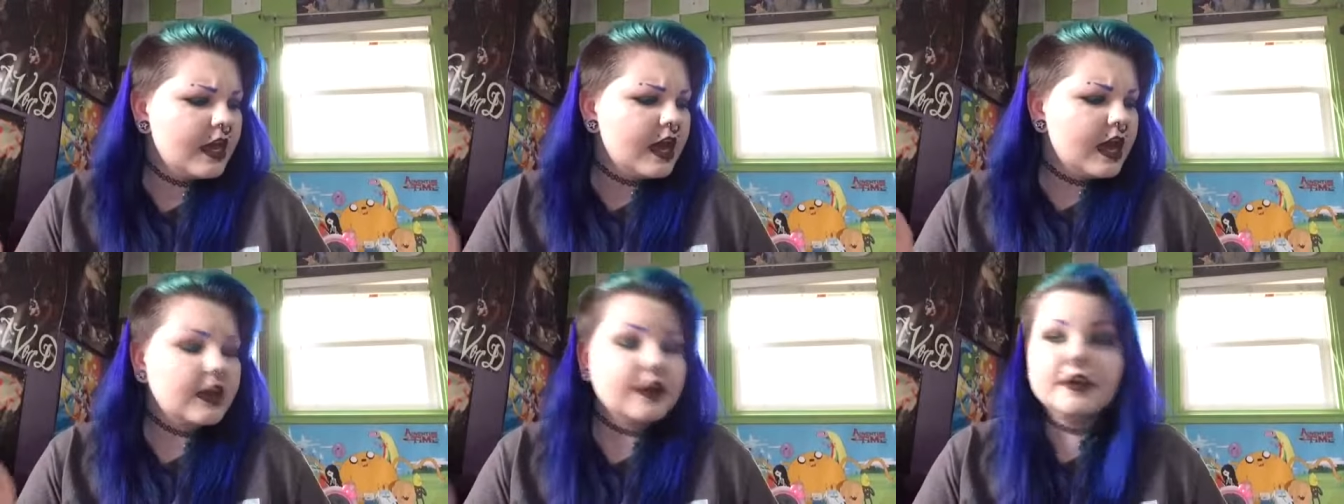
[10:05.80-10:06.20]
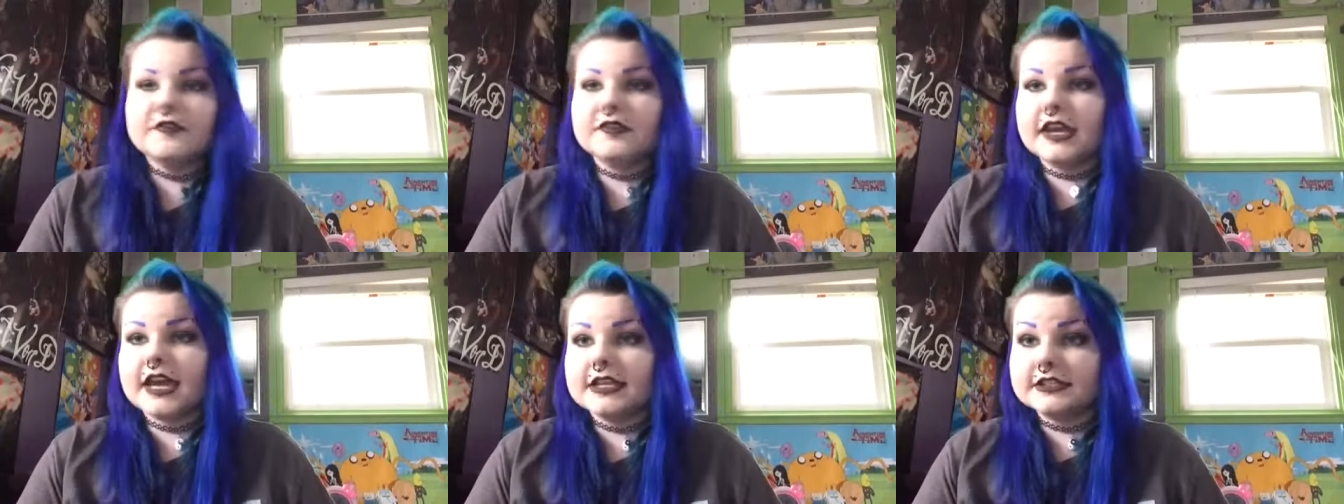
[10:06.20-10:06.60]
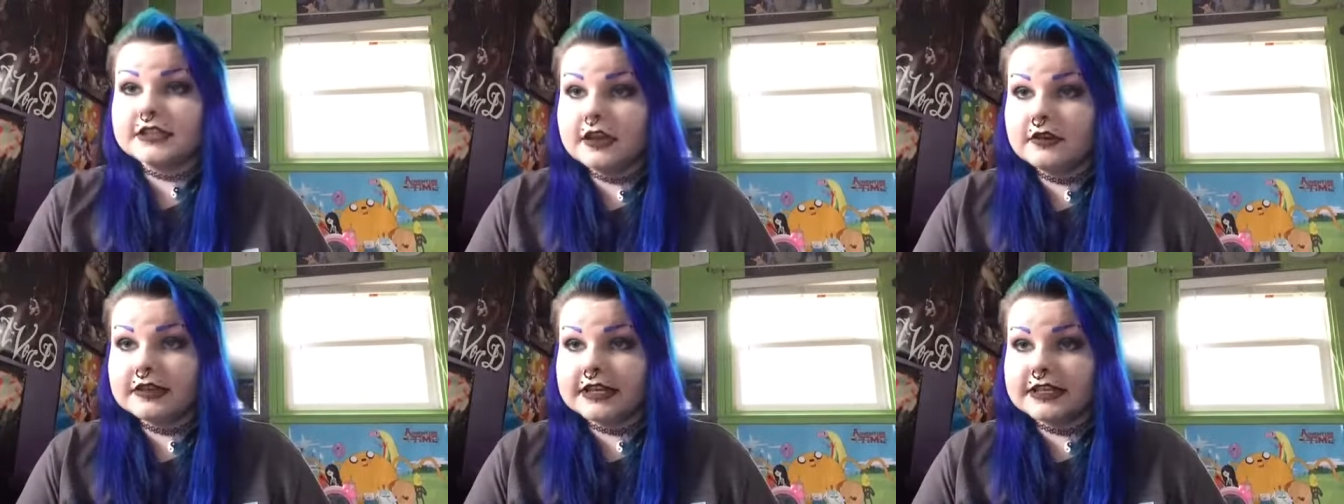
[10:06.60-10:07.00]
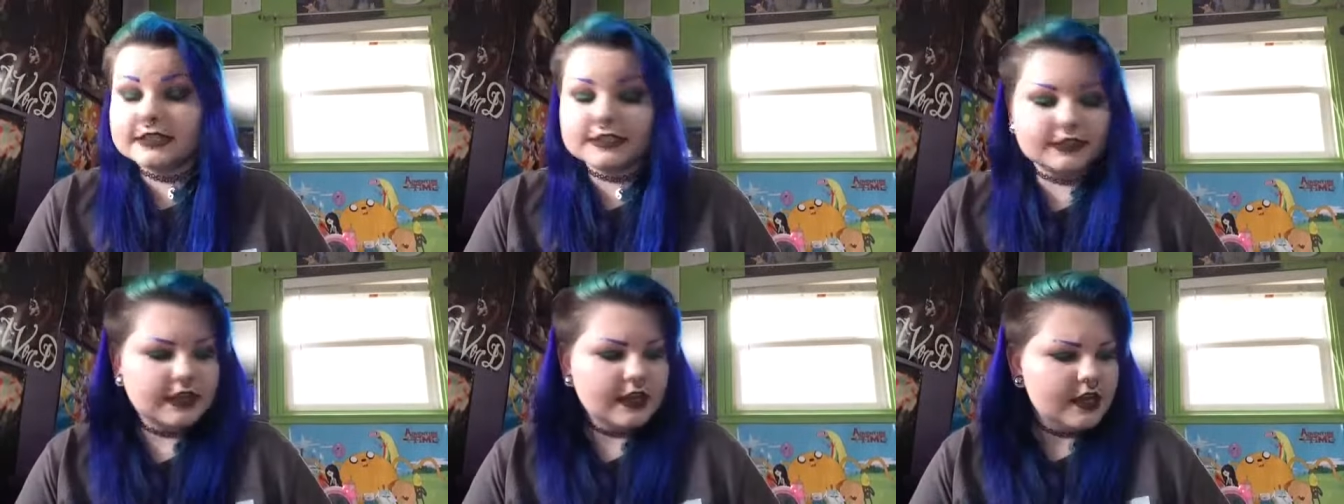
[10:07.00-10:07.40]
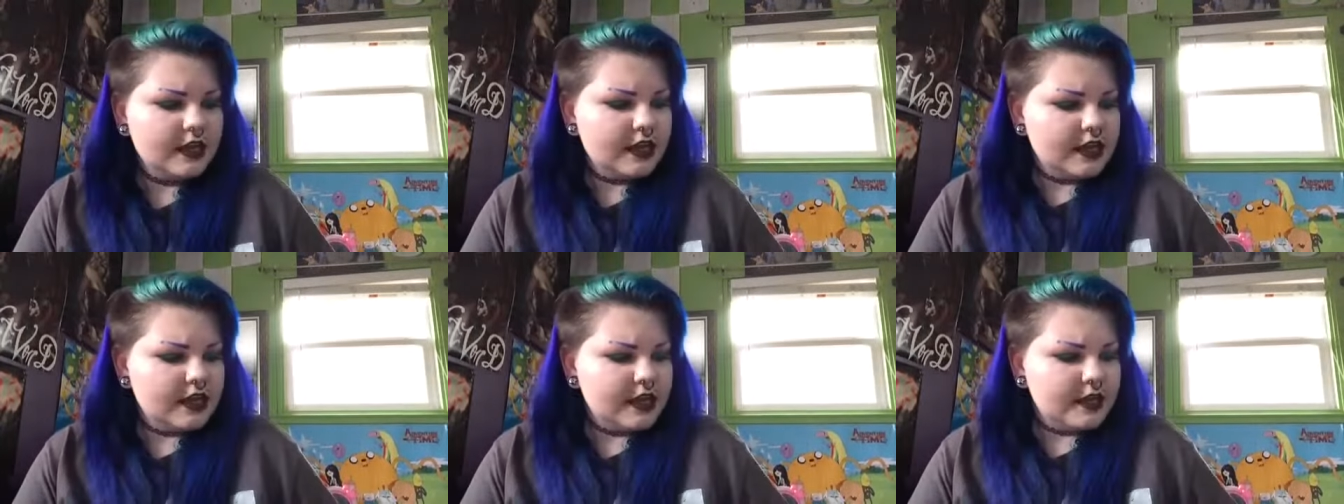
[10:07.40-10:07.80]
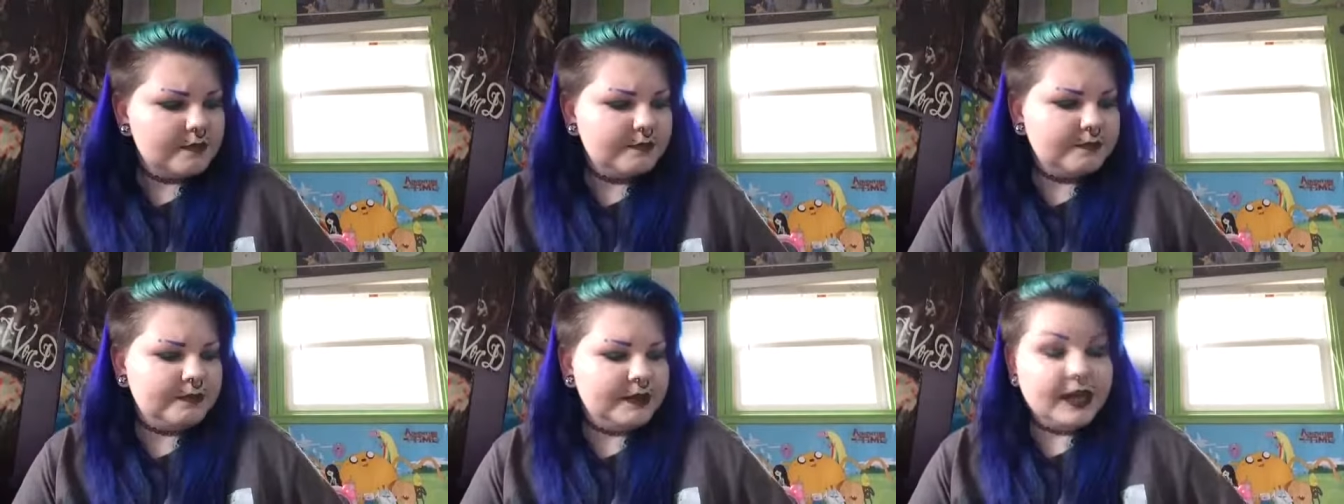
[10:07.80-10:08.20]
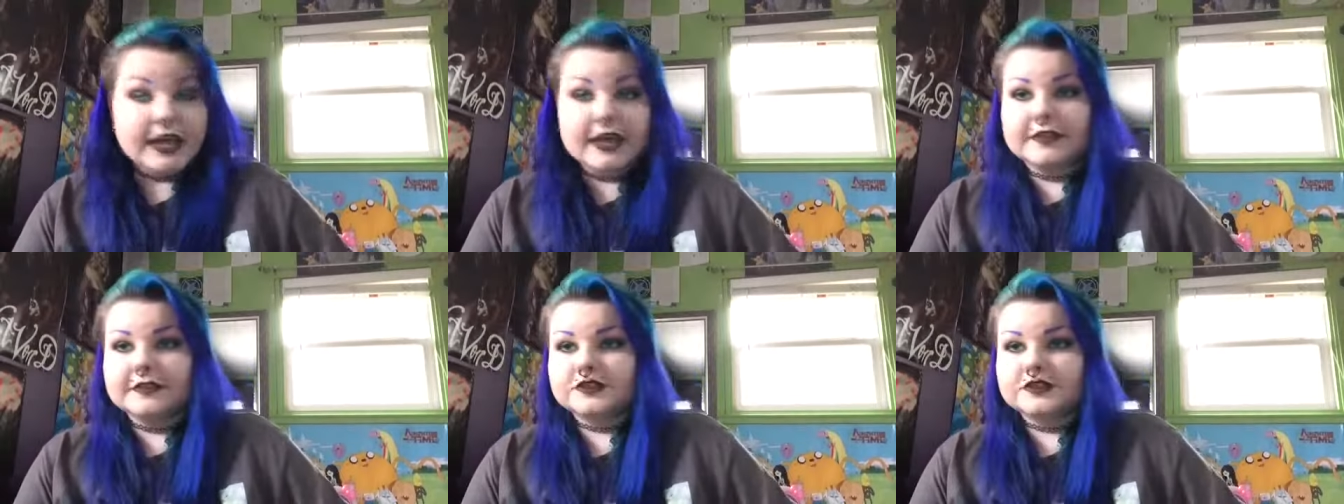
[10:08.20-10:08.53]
don't know if you guys know this, but